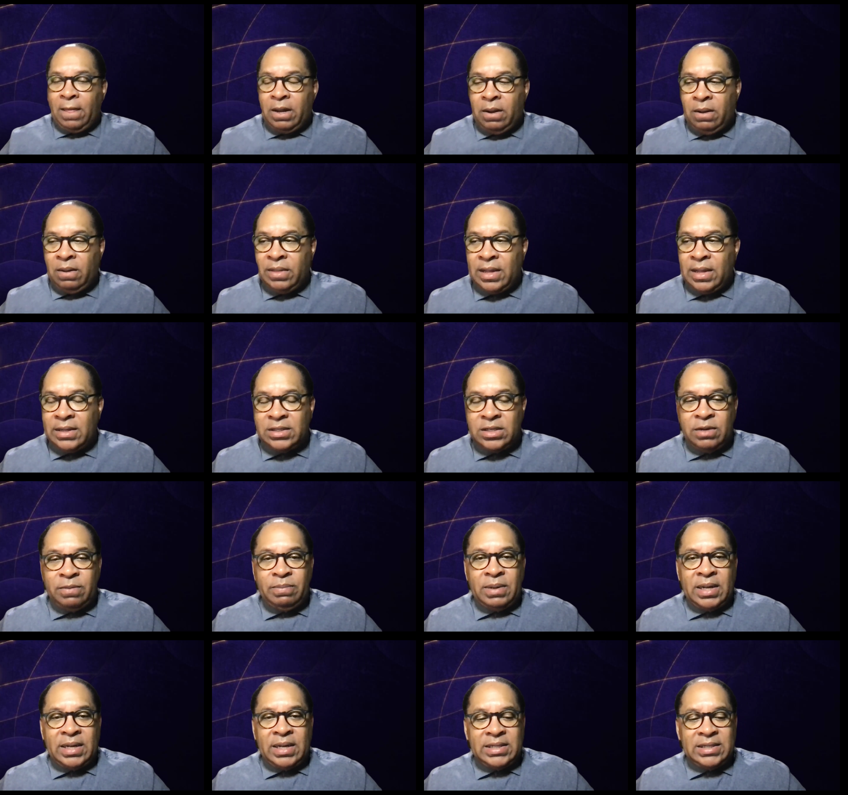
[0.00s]
all that took
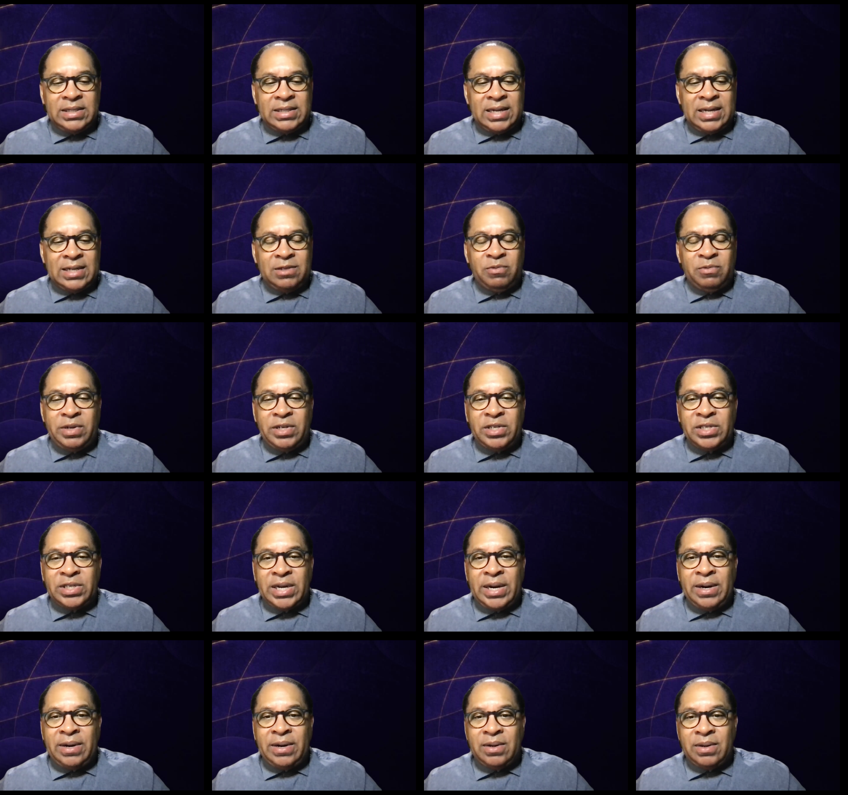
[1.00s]
place as we
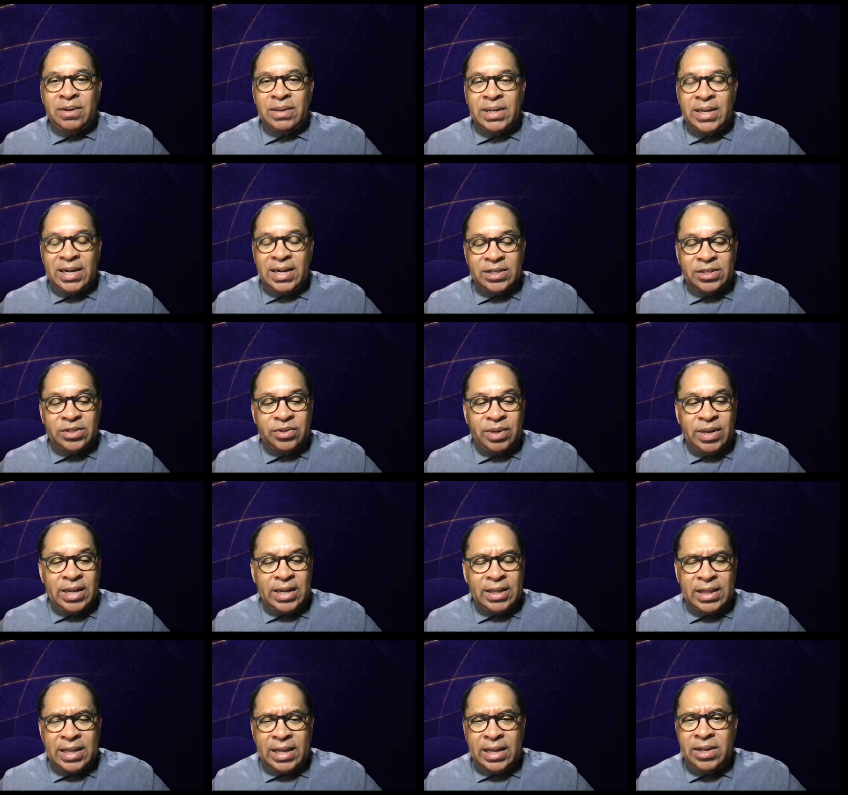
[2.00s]
shared on
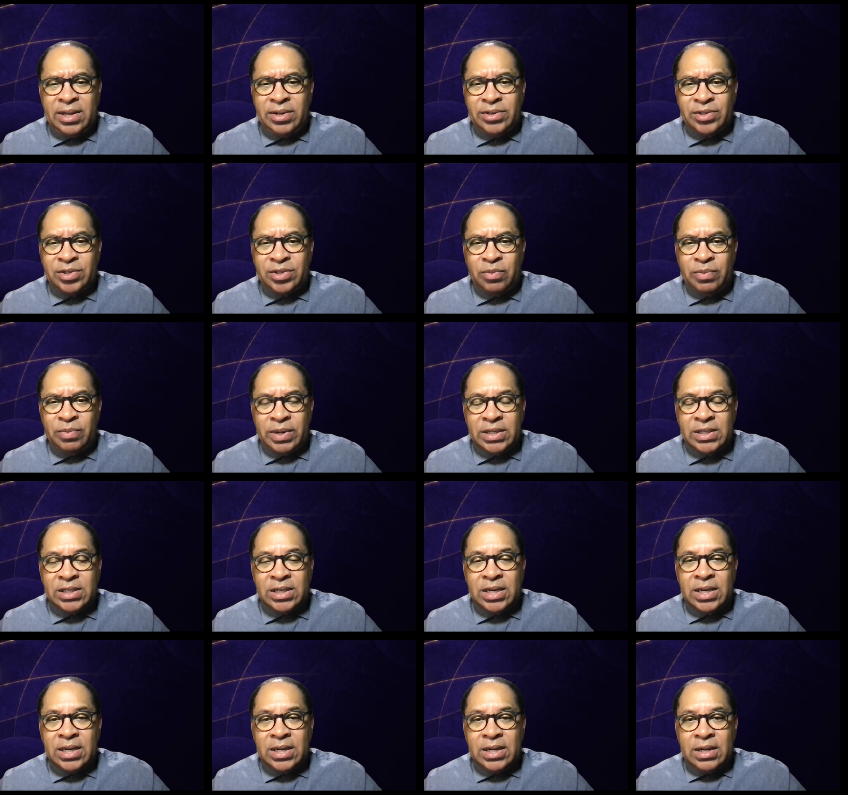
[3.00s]
yesterday. Thank you so much
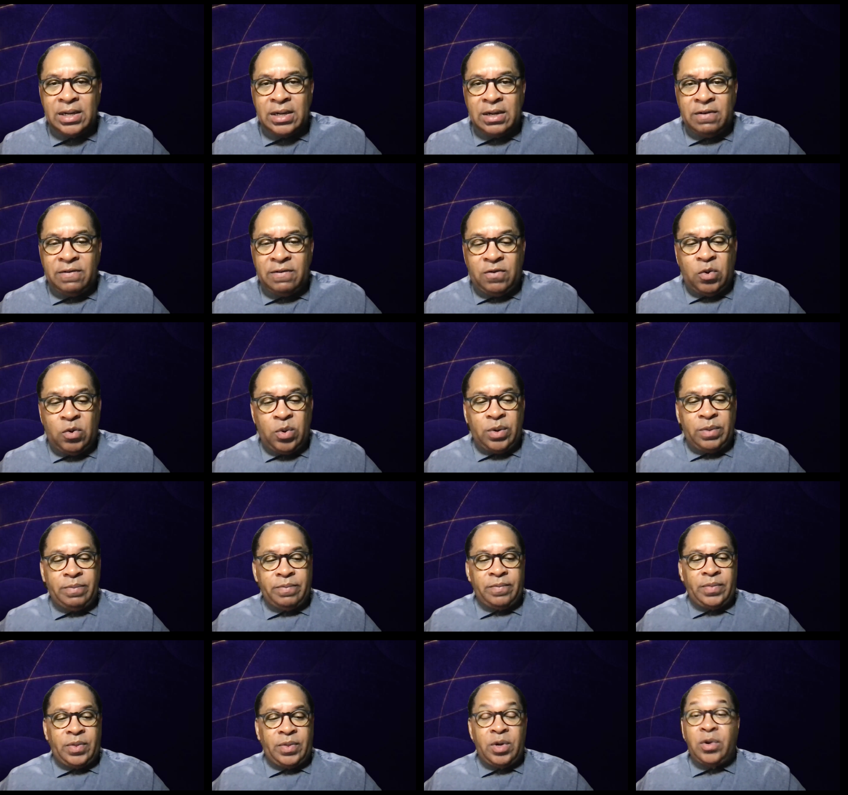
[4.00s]
for
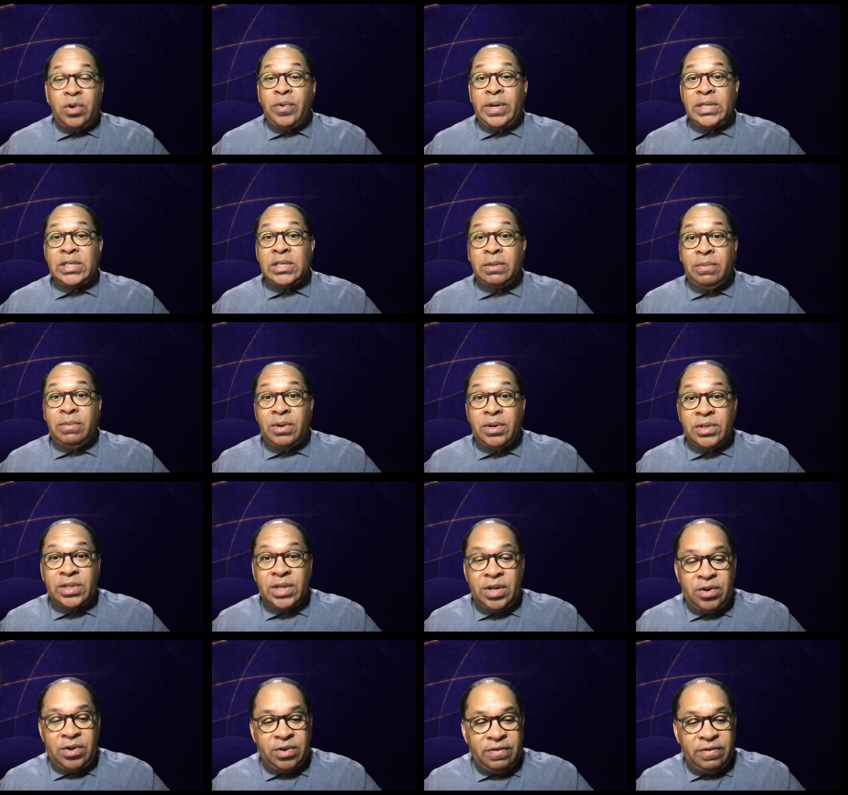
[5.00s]
your grace and
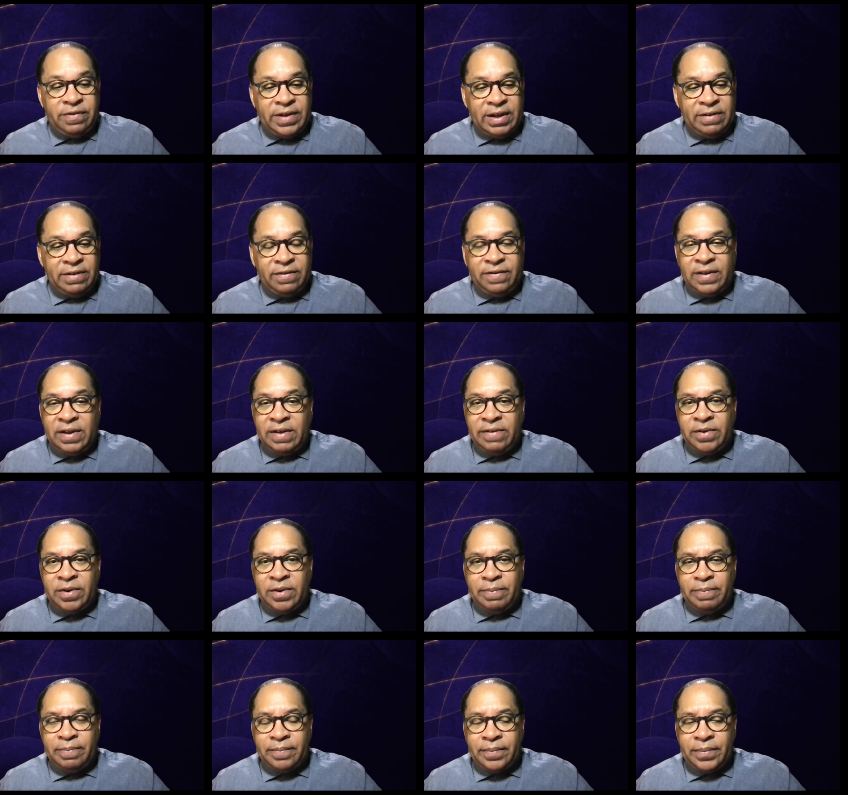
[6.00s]
mercy, your divine
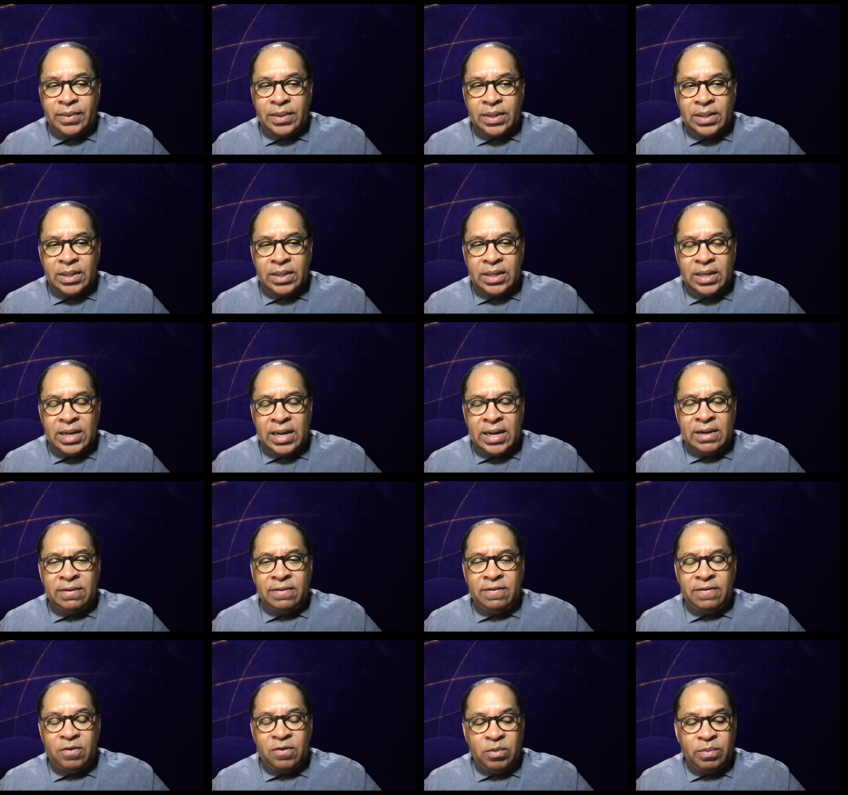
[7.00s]
favor,
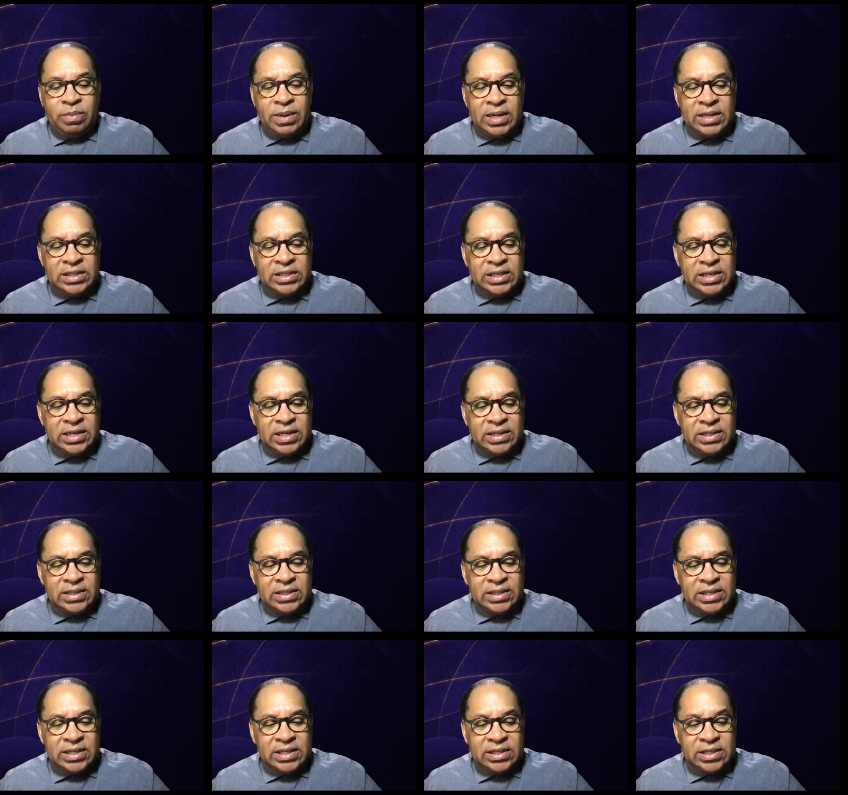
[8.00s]
and for blessing
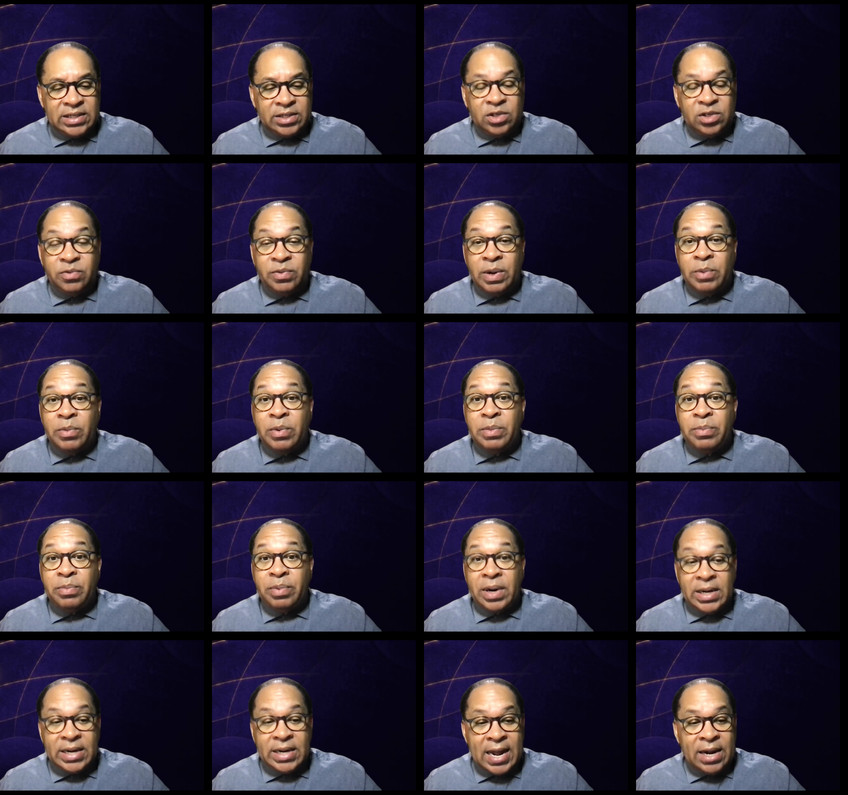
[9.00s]
us in such a way. We
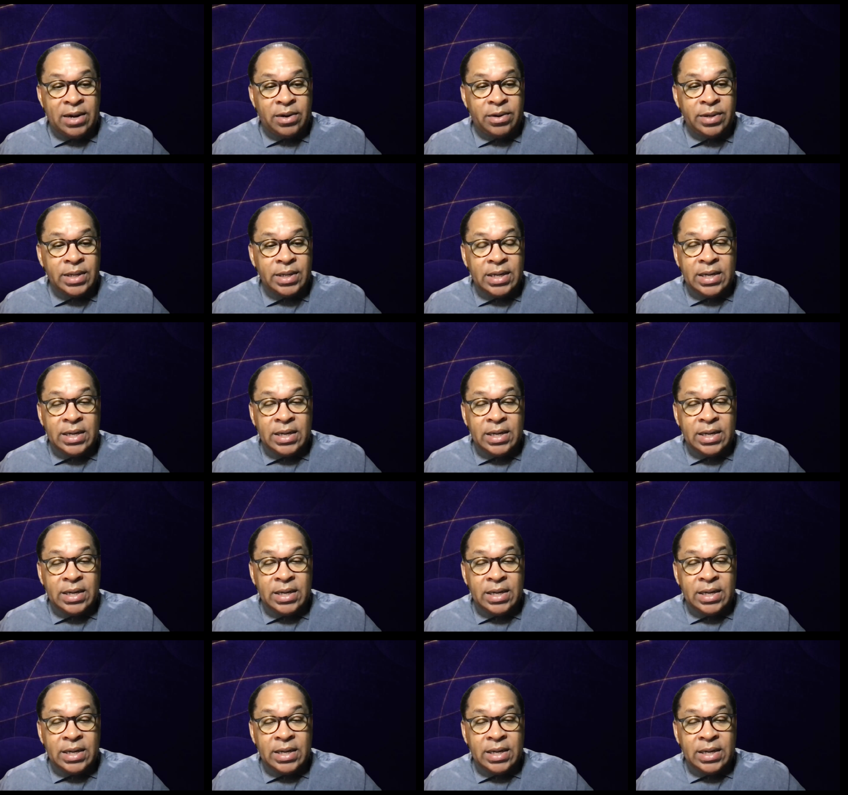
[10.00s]
pray now